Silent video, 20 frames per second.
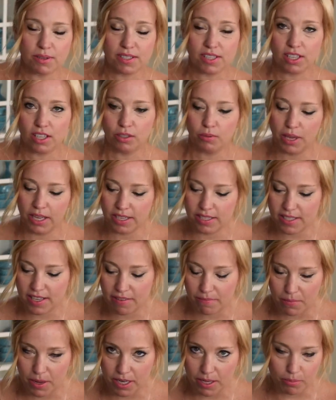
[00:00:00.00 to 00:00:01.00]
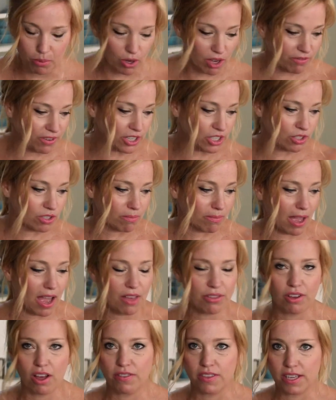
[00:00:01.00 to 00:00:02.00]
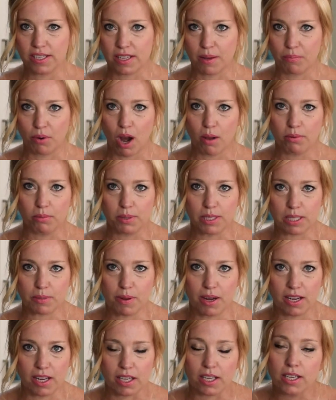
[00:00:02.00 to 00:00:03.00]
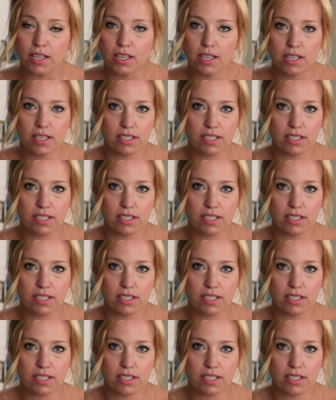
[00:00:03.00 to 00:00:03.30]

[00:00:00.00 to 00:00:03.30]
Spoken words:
Well, it's a good way to save money. Boy, if I do the math on this, I'm probably spending